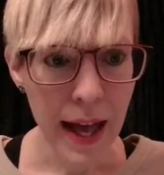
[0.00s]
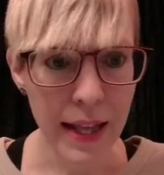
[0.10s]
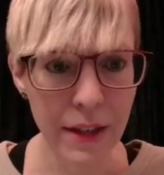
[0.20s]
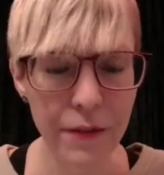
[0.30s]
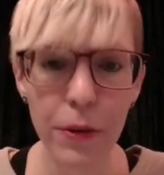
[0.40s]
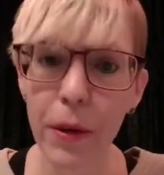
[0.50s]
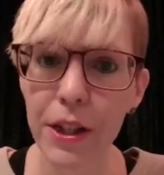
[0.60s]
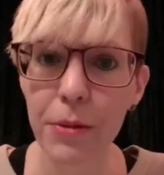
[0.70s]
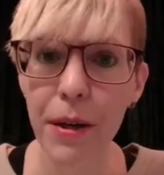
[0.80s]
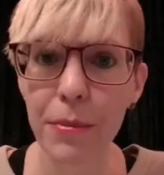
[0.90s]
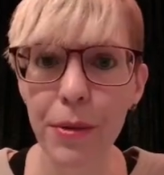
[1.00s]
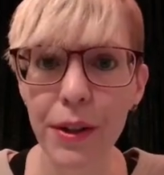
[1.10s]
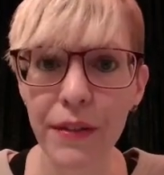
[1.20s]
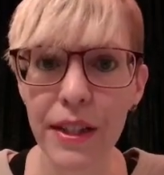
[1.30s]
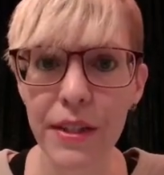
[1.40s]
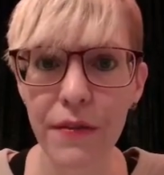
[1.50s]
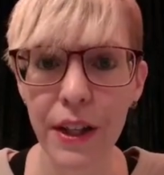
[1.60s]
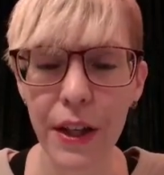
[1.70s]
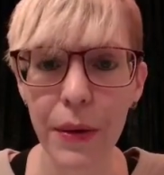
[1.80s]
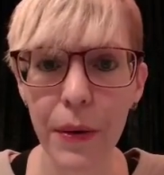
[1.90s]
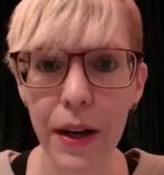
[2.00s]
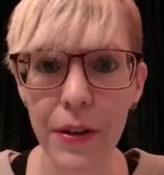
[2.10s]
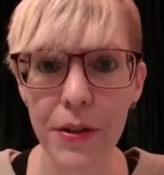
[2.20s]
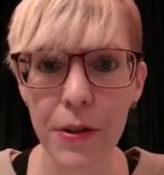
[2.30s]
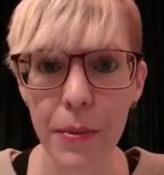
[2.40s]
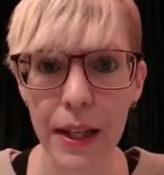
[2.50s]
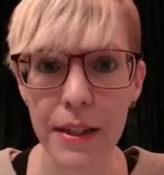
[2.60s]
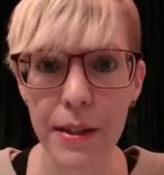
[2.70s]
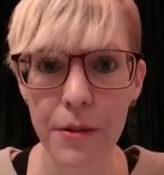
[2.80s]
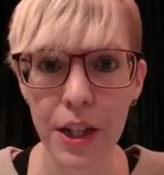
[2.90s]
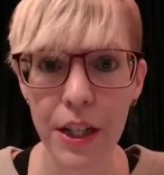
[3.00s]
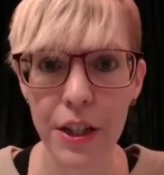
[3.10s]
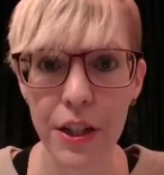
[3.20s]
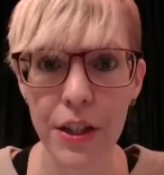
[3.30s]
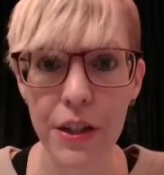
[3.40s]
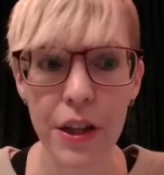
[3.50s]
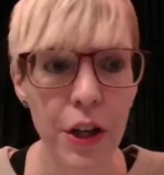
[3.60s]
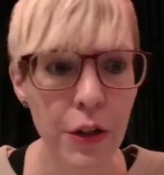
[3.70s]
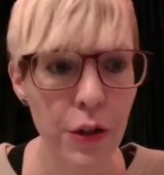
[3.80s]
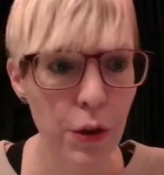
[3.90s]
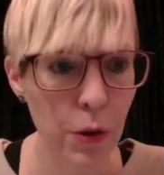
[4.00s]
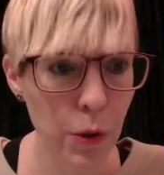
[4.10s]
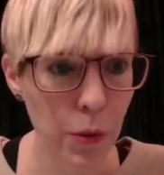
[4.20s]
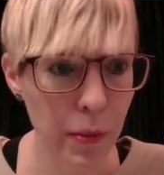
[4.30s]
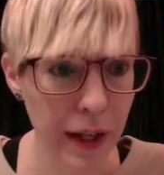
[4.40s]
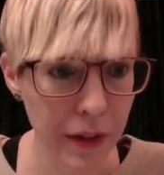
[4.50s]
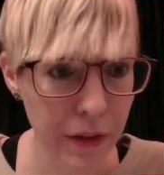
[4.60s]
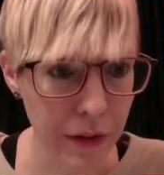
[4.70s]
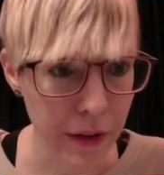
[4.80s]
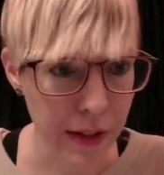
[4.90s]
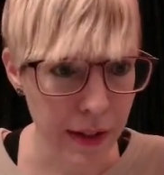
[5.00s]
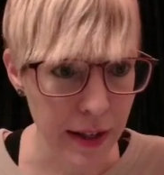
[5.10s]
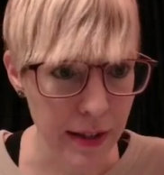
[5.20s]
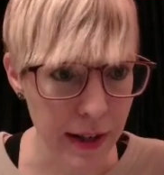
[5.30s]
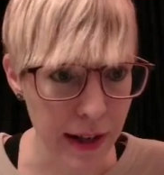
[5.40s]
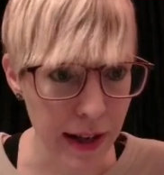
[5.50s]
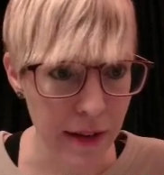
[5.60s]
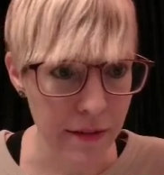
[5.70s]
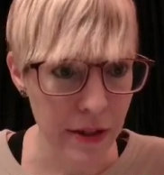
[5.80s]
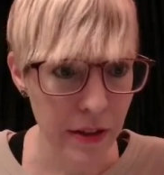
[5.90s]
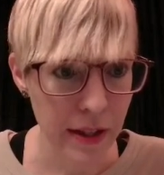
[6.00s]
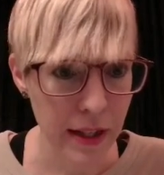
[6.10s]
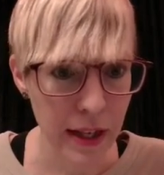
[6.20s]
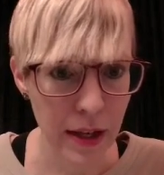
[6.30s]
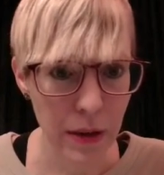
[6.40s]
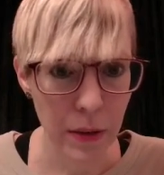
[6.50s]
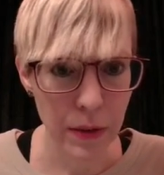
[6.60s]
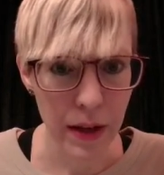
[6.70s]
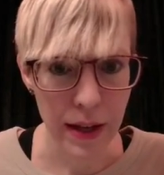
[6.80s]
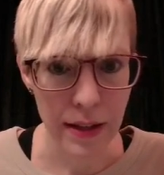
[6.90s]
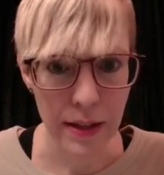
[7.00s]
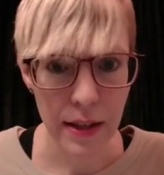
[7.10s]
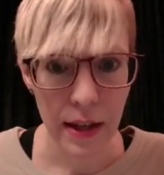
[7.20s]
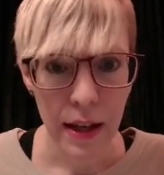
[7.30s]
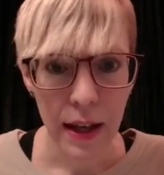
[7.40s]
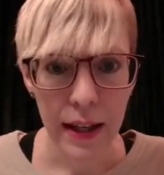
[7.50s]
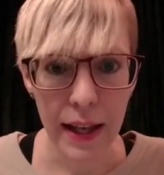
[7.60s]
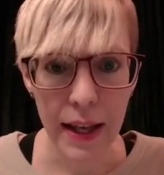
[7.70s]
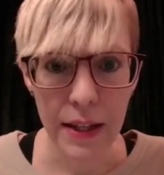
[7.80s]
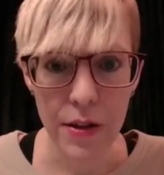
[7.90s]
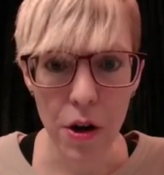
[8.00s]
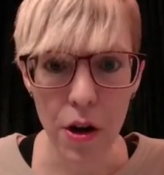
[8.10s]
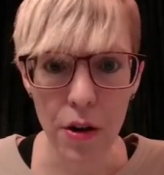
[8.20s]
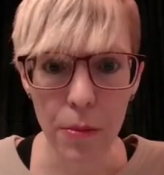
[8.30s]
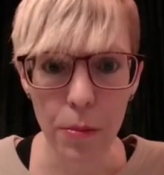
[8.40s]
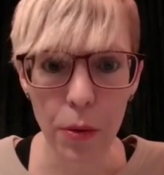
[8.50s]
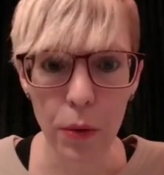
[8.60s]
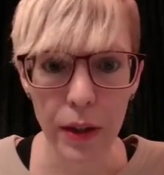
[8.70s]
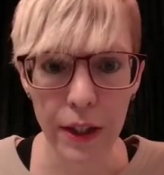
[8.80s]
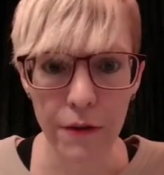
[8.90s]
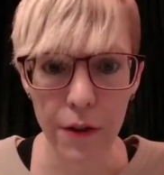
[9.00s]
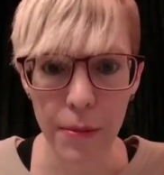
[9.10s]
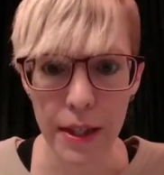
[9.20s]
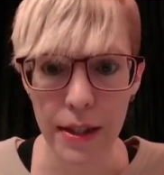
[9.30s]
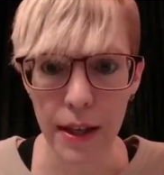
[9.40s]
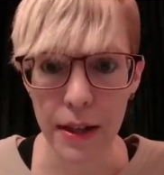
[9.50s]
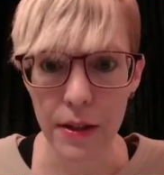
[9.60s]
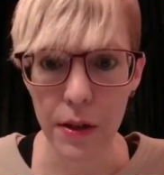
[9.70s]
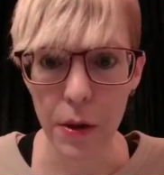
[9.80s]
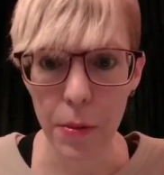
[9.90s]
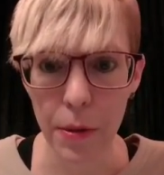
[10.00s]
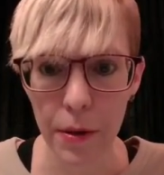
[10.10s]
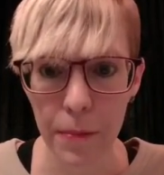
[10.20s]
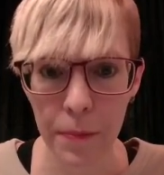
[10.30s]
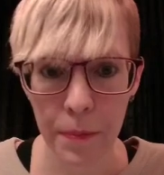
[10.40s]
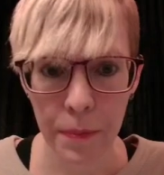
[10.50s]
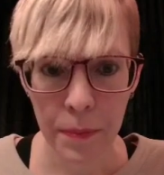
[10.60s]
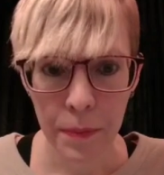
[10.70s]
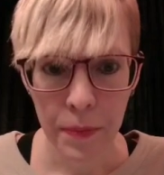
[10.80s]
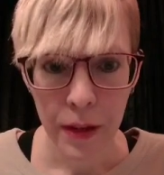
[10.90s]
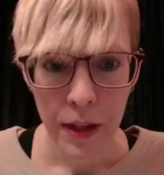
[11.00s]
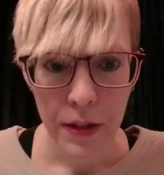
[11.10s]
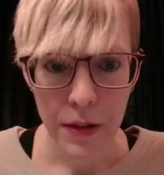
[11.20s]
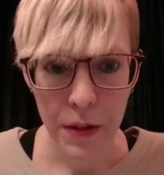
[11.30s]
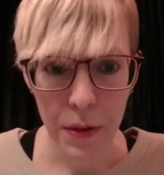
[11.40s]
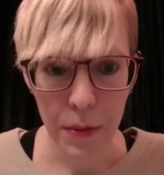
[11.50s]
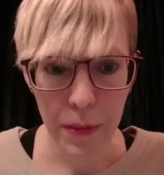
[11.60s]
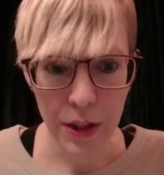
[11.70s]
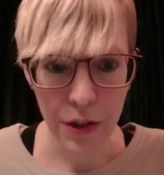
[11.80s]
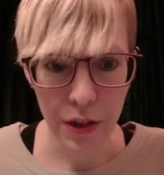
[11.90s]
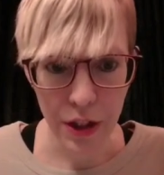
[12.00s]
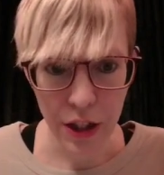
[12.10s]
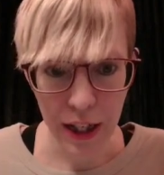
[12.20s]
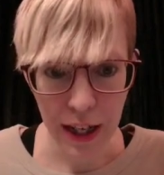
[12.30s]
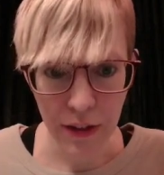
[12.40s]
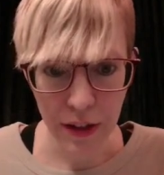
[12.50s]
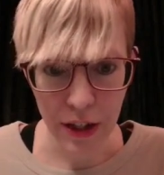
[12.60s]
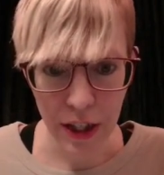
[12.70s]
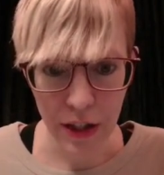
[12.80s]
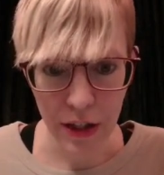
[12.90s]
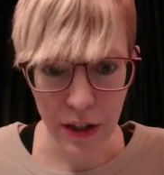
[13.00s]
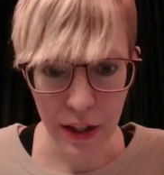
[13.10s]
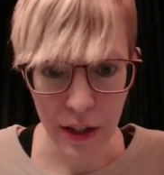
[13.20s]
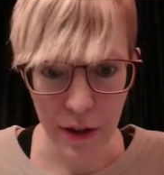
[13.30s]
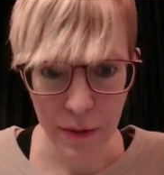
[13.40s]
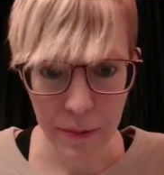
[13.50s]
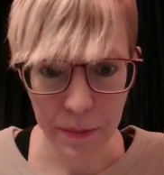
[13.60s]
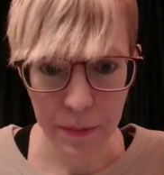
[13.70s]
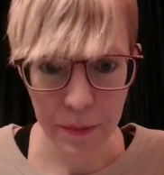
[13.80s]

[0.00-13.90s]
And if you watched my previous video, I also made some changes to my other unit test that I have. So the DAO test, again, it's all pulling from this test scope. So make sure to check out the changes here.